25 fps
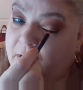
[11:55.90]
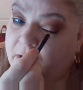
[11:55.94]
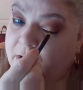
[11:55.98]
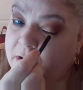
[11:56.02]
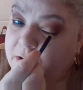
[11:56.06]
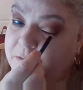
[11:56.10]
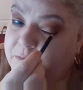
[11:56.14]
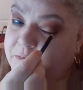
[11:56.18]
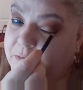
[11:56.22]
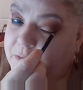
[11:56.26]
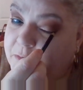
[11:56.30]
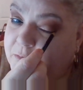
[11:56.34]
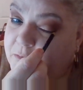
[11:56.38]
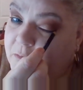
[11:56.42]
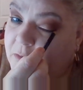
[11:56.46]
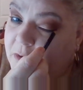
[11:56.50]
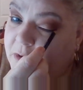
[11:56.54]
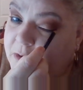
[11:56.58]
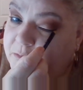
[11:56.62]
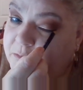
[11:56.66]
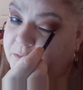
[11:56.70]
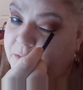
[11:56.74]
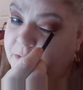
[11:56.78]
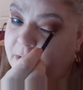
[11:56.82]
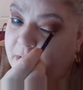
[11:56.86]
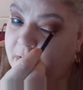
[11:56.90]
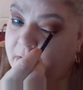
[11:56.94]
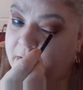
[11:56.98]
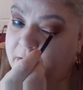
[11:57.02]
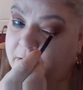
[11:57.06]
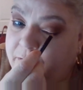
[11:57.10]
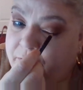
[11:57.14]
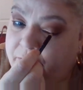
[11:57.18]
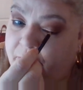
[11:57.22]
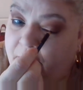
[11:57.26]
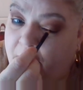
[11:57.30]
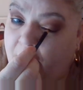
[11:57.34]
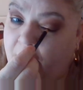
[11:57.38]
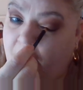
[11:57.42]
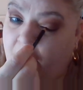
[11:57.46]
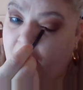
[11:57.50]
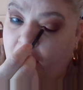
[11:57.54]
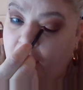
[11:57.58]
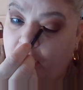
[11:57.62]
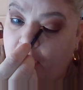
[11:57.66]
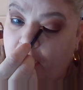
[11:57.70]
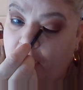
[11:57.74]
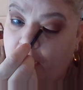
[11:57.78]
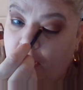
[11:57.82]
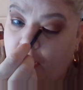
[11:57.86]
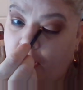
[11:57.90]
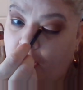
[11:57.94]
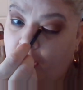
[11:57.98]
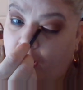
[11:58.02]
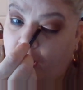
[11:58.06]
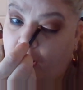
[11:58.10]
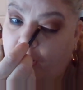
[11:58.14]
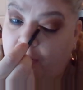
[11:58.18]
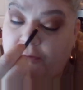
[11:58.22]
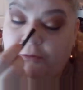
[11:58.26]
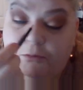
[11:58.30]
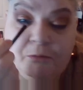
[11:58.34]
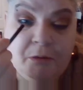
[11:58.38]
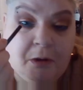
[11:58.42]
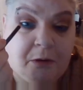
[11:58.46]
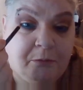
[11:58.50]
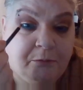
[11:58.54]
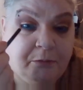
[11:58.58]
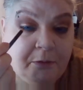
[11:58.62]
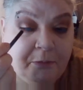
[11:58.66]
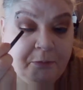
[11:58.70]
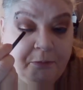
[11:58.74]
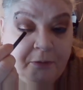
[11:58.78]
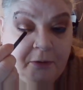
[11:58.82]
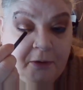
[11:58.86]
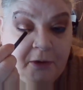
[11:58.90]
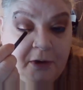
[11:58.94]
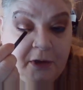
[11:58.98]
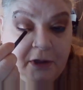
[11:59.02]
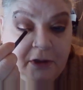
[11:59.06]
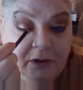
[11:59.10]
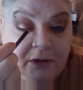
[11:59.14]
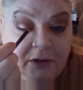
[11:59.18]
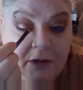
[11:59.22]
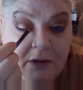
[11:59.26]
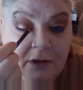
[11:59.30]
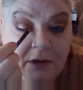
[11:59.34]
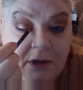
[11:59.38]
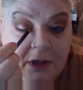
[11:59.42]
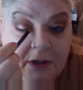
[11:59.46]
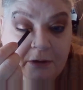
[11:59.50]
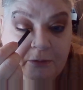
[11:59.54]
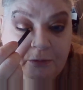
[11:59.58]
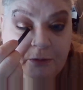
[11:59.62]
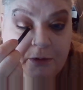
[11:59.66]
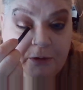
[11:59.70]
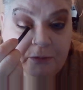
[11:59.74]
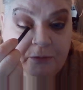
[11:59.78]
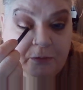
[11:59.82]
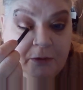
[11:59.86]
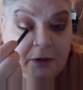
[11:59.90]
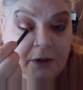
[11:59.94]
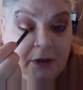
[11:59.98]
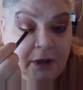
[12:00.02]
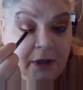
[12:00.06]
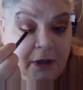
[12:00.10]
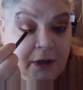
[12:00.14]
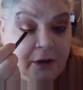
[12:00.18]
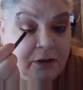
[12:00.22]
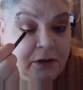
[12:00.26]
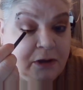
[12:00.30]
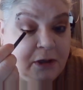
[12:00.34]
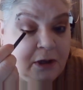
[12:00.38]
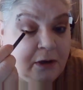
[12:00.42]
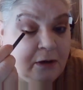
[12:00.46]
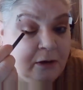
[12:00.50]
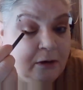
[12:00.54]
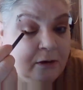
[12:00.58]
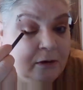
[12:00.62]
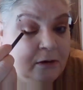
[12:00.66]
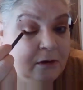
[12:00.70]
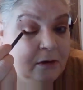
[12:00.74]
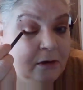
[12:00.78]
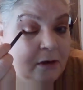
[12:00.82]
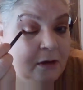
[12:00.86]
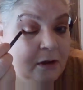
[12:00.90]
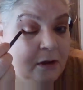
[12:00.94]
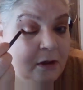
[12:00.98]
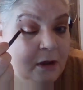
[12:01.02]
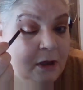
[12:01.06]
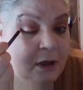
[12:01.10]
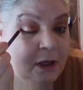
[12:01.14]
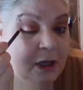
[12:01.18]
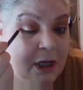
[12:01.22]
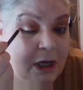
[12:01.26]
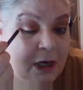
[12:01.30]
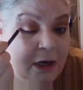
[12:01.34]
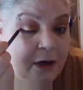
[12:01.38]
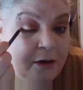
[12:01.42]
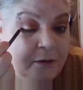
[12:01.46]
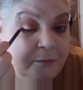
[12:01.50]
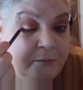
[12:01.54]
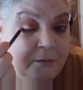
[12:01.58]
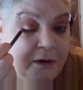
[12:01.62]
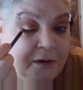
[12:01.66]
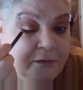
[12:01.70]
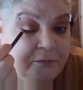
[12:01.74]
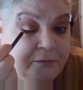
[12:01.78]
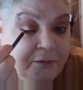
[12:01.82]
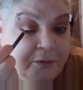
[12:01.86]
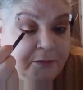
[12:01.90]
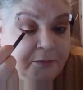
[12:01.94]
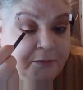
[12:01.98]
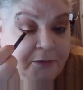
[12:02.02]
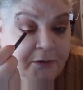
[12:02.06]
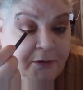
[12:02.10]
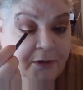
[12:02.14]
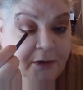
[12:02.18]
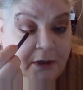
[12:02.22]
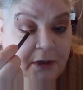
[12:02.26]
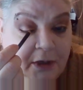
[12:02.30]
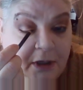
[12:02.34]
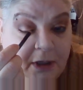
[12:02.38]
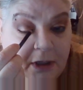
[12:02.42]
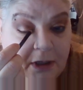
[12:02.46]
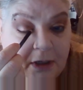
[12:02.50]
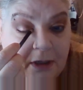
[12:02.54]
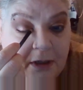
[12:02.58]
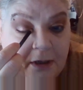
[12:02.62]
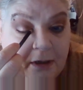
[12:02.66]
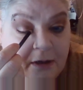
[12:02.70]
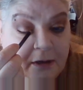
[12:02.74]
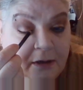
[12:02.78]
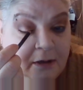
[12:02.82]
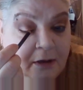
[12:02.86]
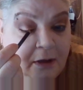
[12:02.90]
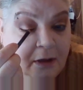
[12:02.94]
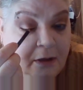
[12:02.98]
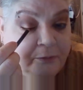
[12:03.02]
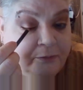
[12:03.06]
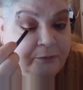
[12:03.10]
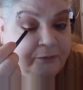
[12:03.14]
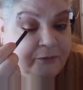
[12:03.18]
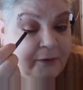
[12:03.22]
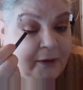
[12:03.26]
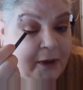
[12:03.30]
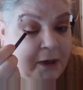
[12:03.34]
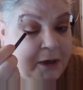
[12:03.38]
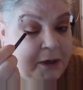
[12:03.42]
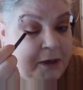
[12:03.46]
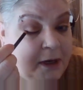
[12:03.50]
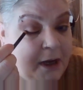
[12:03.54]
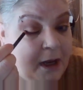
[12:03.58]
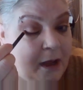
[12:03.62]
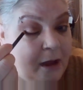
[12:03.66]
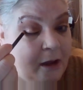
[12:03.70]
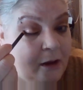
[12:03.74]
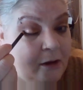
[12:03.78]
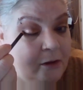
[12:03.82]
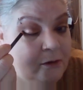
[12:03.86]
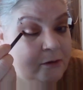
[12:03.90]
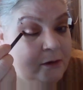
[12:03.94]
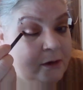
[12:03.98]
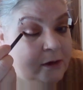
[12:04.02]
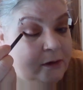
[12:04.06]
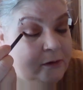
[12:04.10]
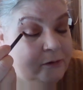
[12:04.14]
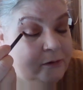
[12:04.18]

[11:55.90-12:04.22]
I keep in one place. I remember putting the liquid one in there. And I remember putting it in upside down